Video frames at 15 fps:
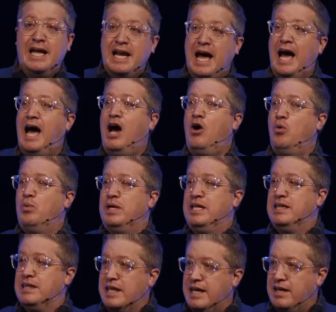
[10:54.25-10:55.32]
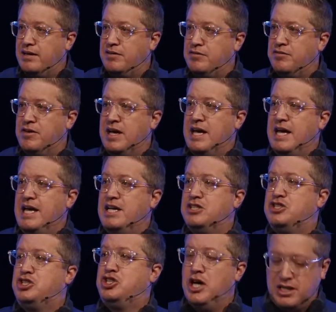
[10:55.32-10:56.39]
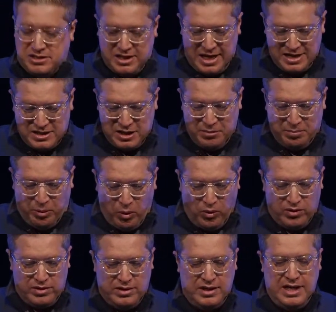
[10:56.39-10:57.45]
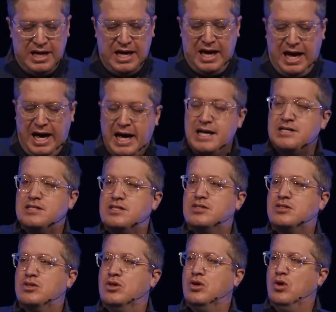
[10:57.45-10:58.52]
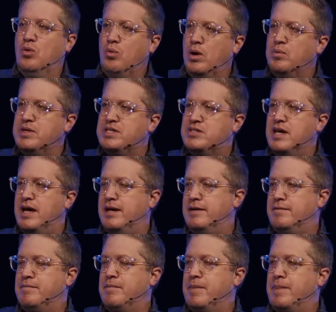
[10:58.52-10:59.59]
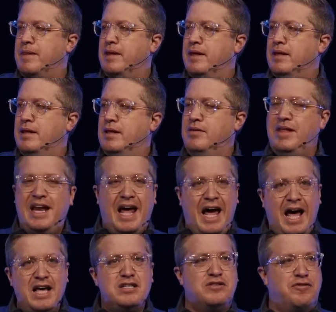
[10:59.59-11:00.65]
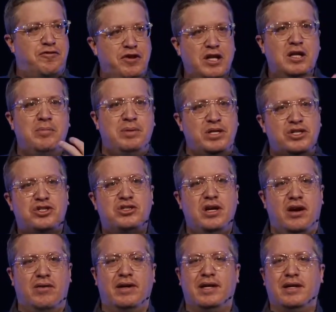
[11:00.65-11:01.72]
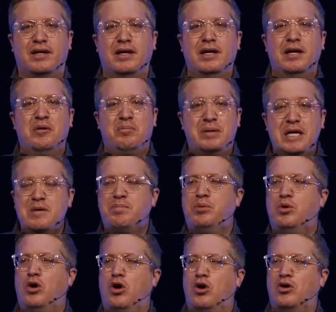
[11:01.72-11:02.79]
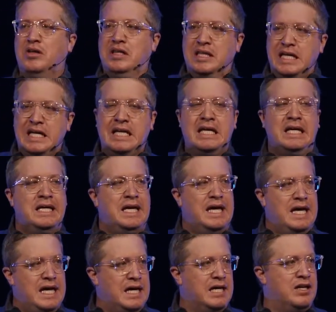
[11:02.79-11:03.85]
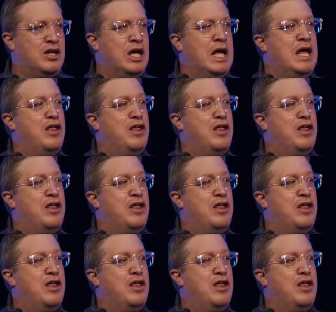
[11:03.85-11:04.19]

and how we live is just as important as what we say. That as Philip is sharing, people are leaning in.